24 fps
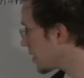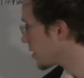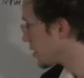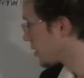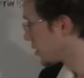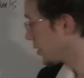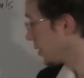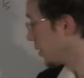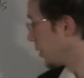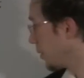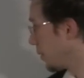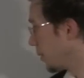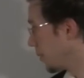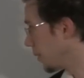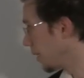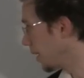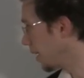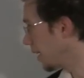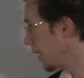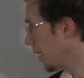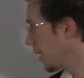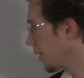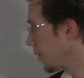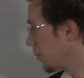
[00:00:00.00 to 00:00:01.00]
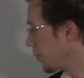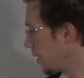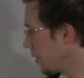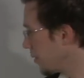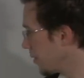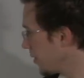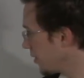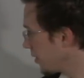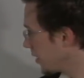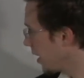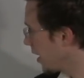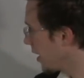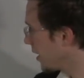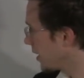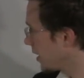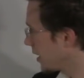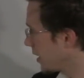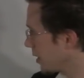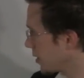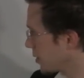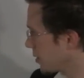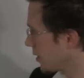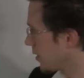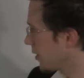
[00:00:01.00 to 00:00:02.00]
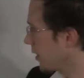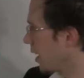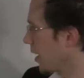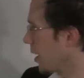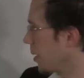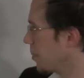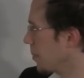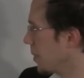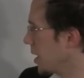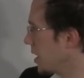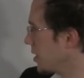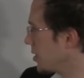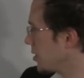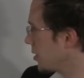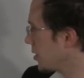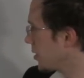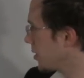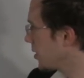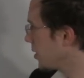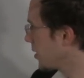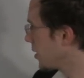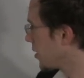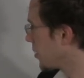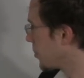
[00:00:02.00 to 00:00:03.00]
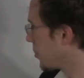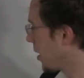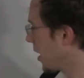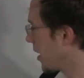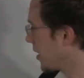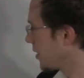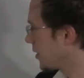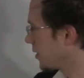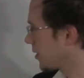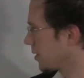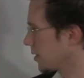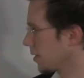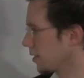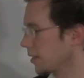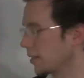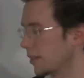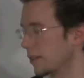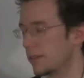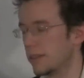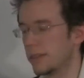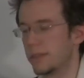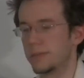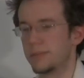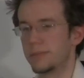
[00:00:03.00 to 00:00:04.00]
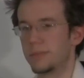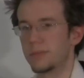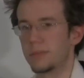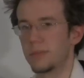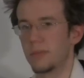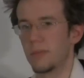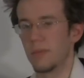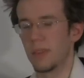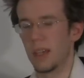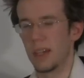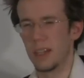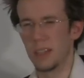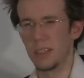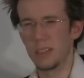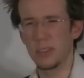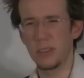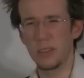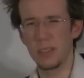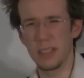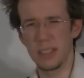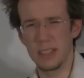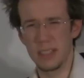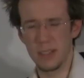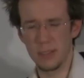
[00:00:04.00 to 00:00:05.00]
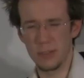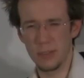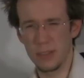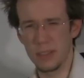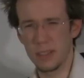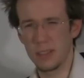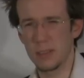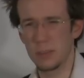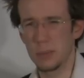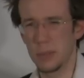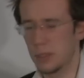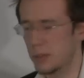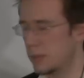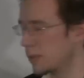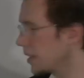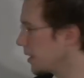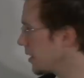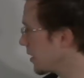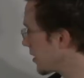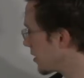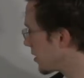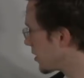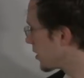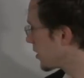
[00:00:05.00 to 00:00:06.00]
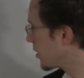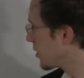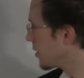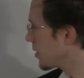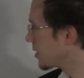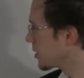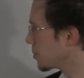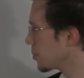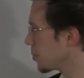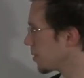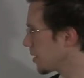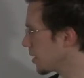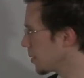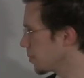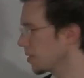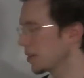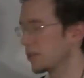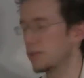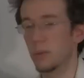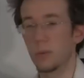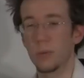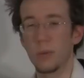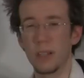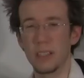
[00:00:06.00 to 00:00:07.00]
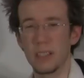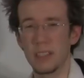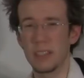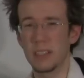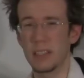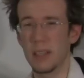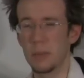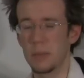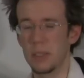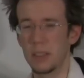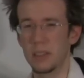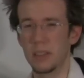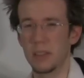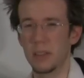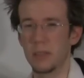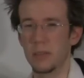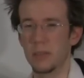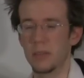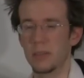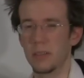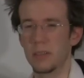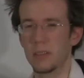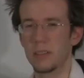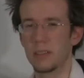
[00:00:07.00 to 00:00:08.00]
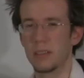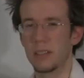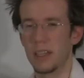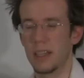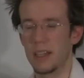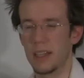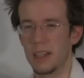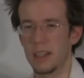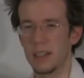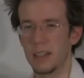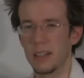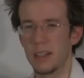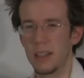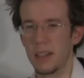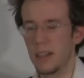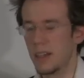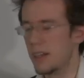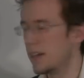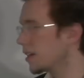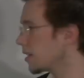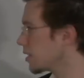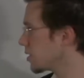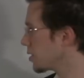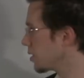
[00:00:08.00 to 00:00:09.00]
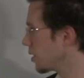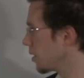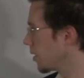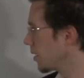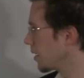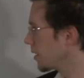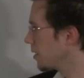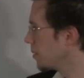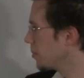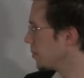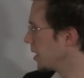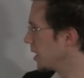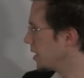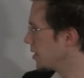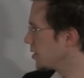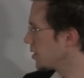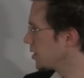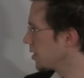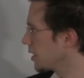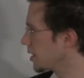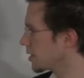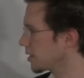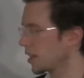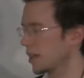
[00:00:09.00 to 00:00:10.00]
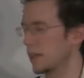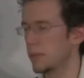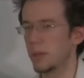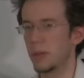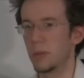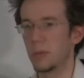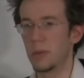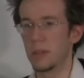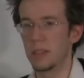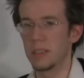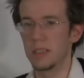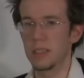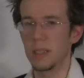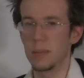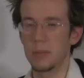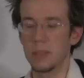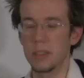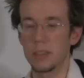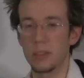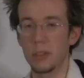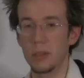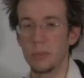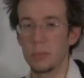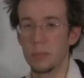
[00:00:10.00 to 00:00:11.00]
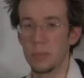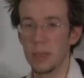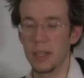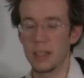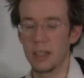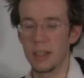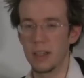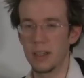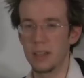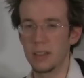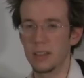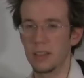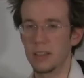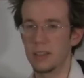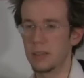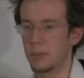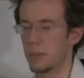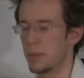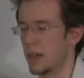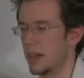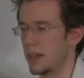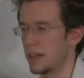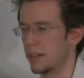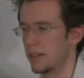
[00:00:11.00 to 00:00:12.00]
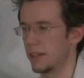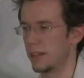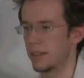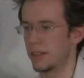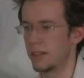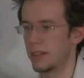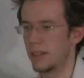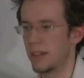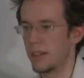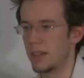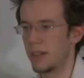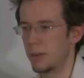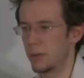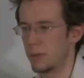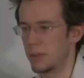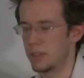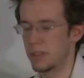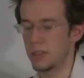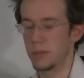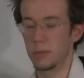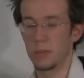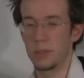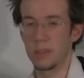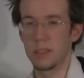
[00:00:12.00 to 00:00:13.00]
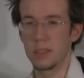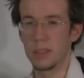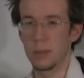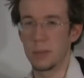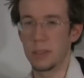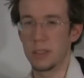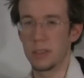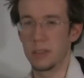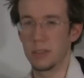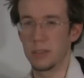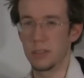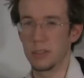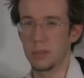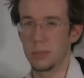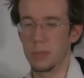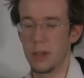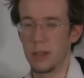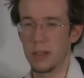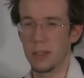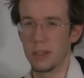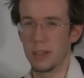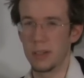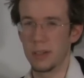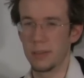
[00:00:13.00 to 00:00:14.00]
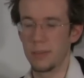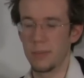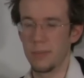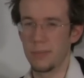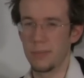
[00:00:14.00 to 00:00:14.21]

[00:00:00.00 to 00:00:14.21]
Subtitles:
So what we've got here is we've got a major third and a minor third. And so the difference between the two is pretty much 1 semitone, okay? So in the major, it's going to be 1 semitone bigger than the minor, which is 1 semitone smaller.